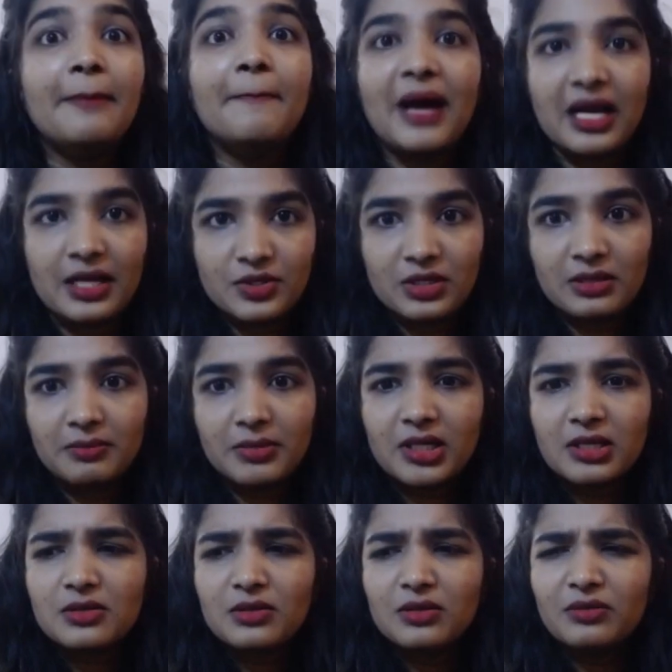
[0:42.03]
imagine,
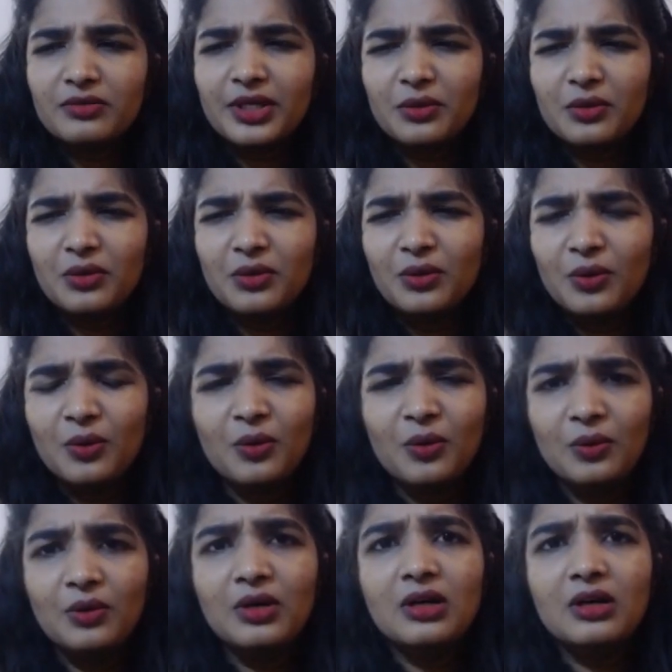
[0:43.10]
because you know we don't
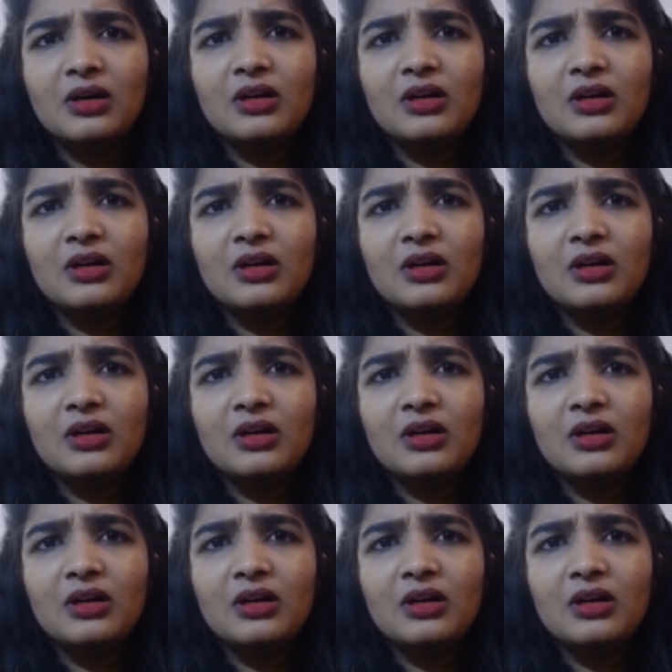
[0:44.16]
know